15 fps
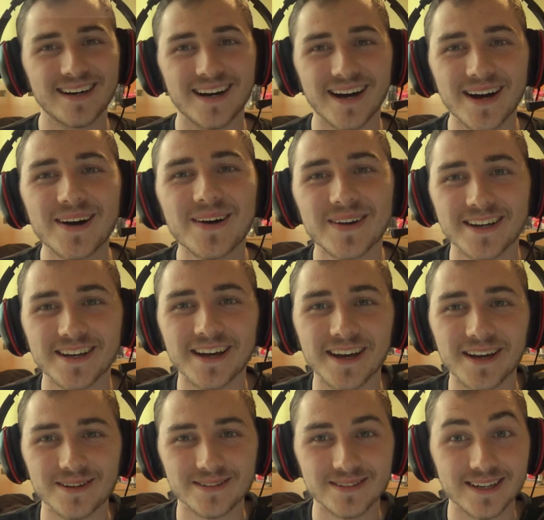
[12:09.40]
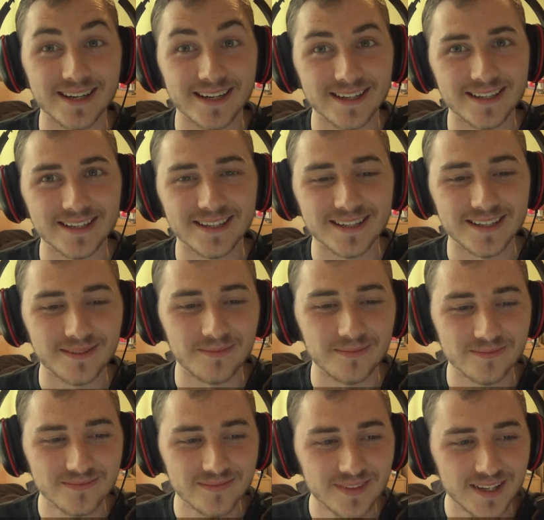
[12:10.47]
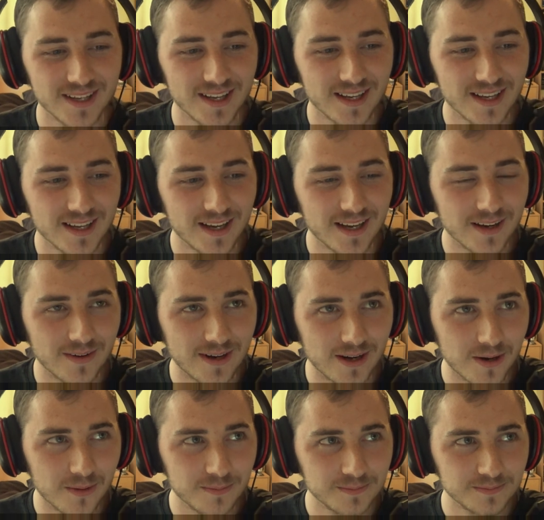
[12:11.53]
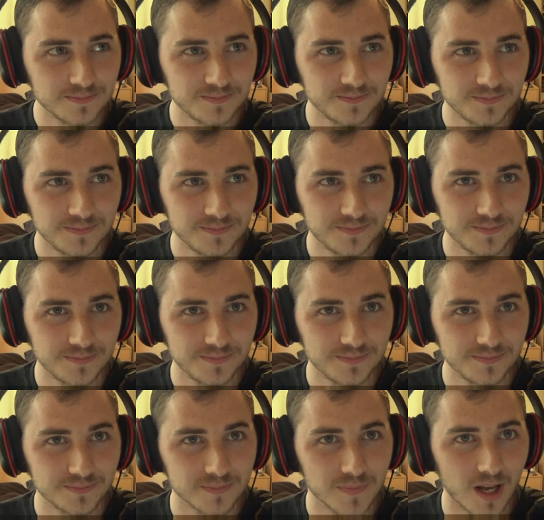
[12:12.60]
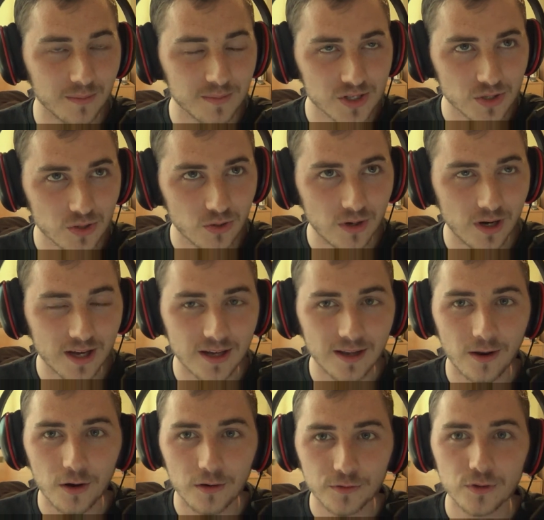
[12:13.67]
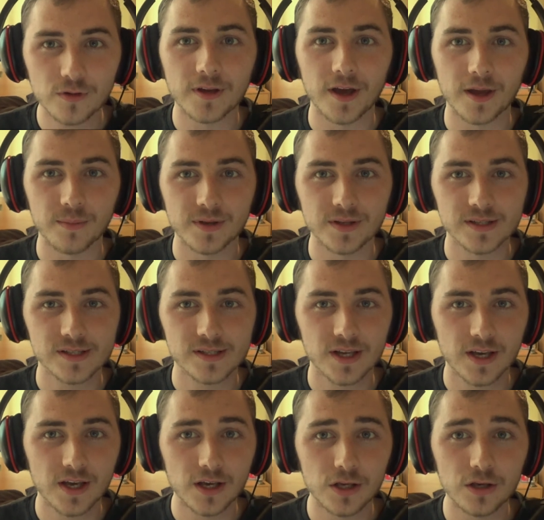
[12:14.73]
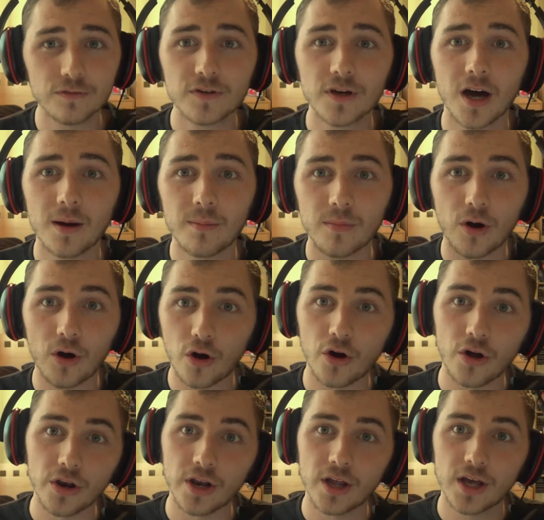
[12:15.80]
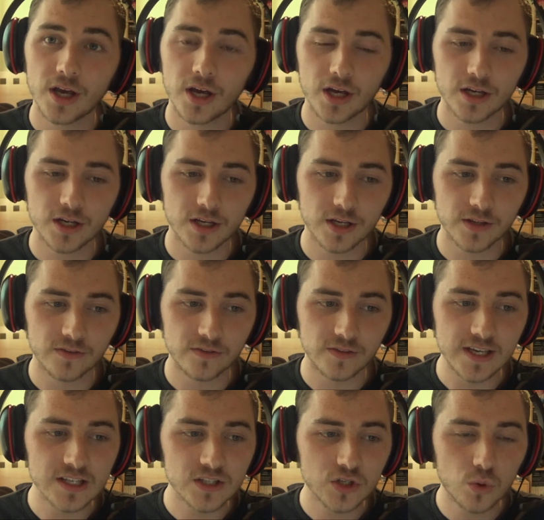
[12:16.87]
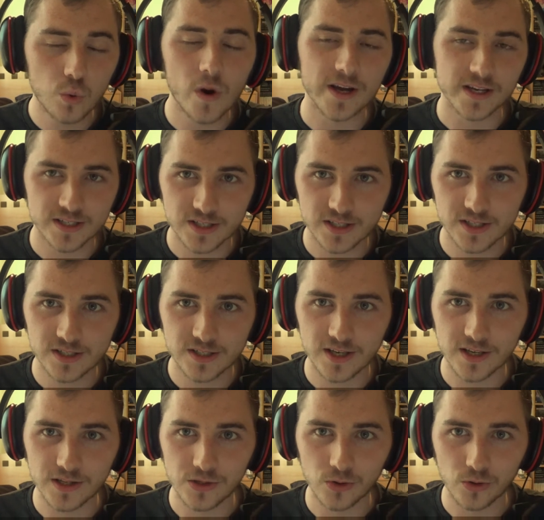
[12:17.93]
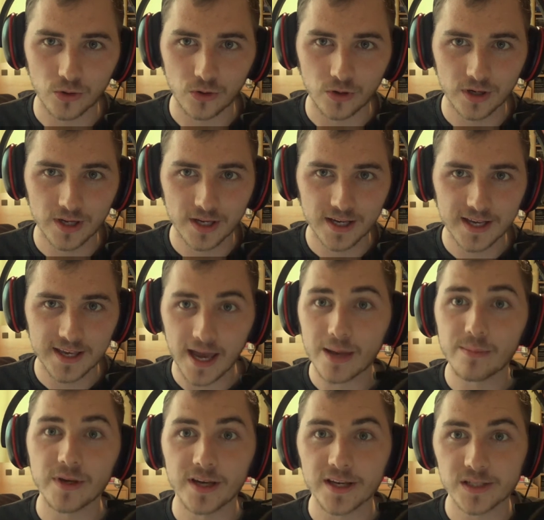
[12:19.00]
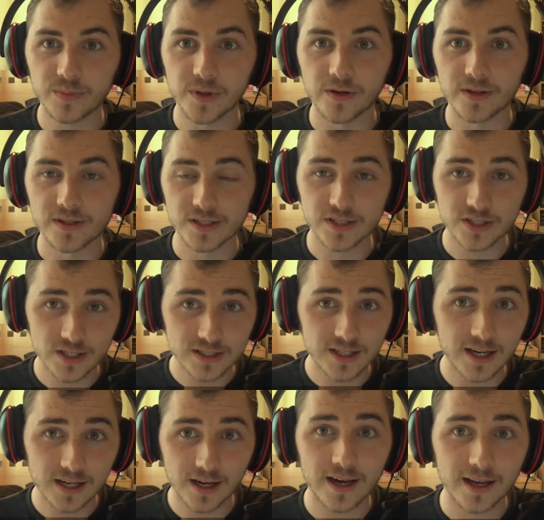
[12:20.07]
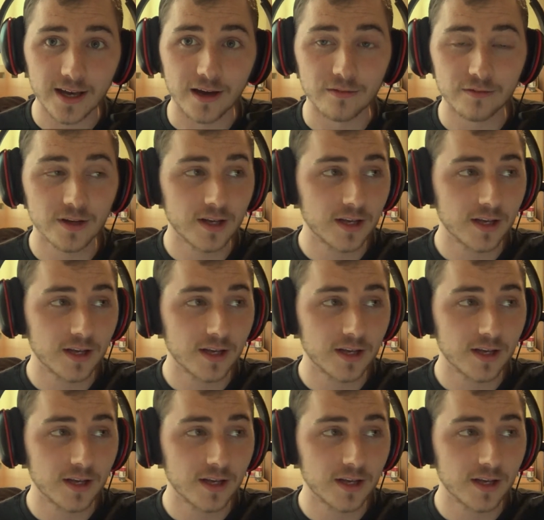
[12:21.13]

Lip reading: Okay, right. Well, I'm sure like a lot of you gamers, you've come on these quests in your gaming experiences, just like I have.